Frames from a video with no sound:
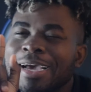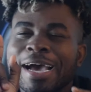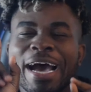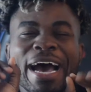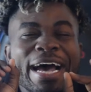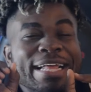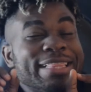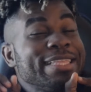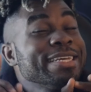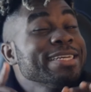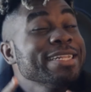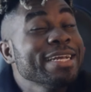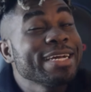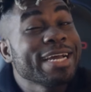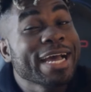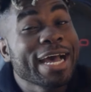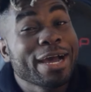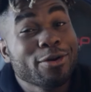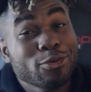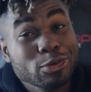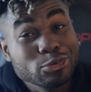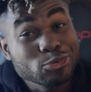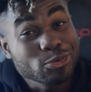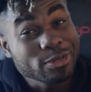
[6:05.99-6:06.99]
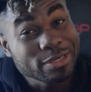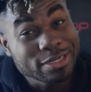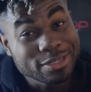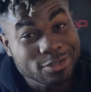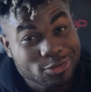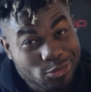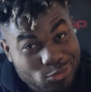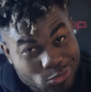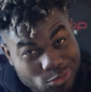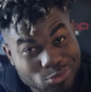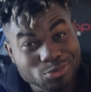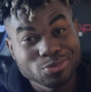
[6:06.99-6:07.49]
I think the guy was on
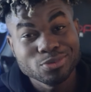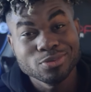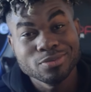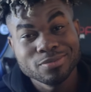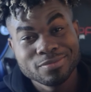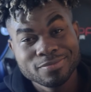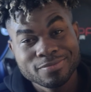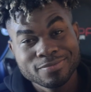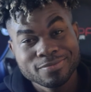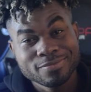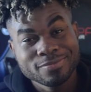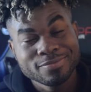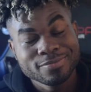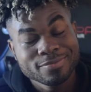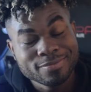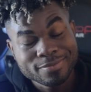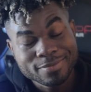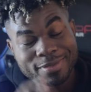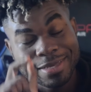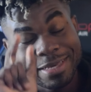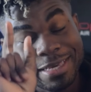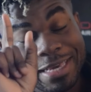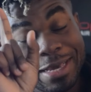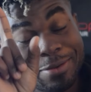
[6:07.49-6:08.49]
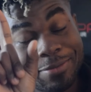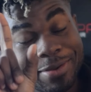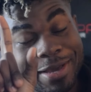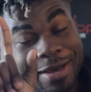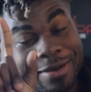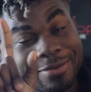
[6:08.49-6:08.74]
it too hear me